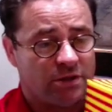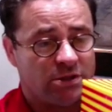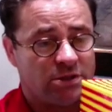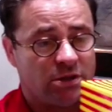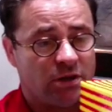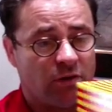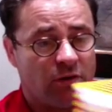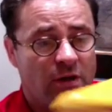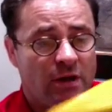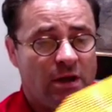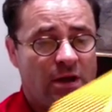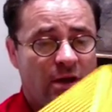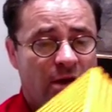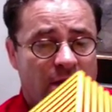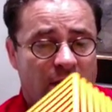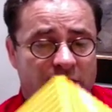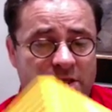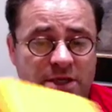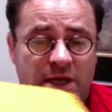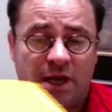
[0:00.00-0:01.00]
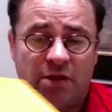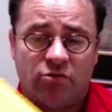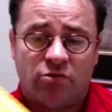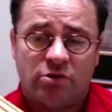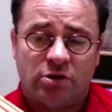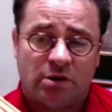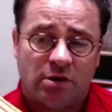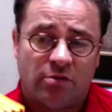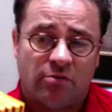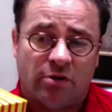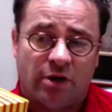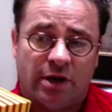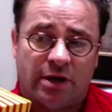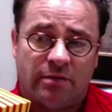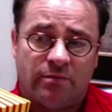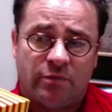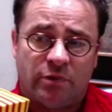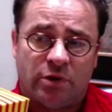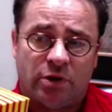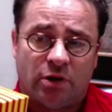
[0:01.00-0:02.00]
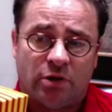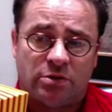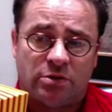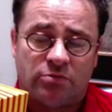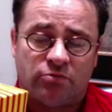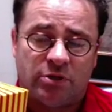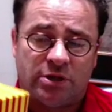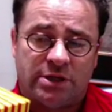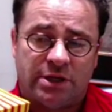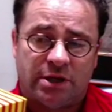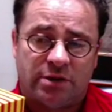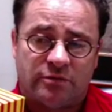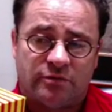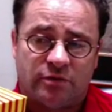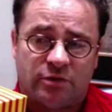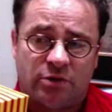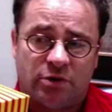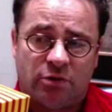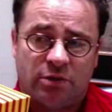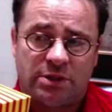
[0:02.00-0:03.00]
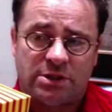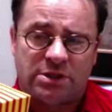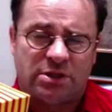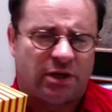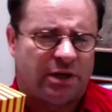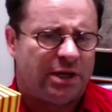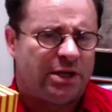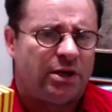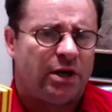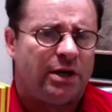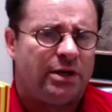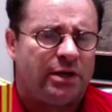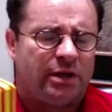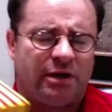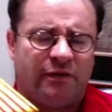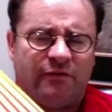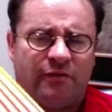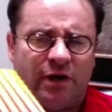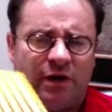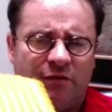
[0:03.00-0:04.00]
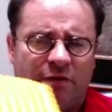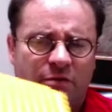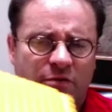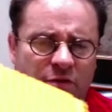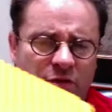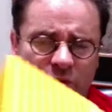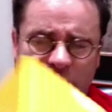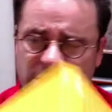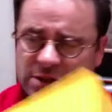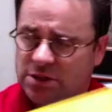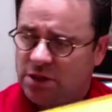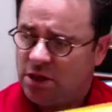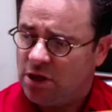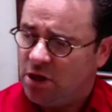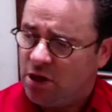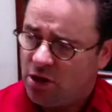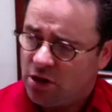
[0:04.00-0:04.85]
So it's a $100 item, retails for US $99.95, 100 US.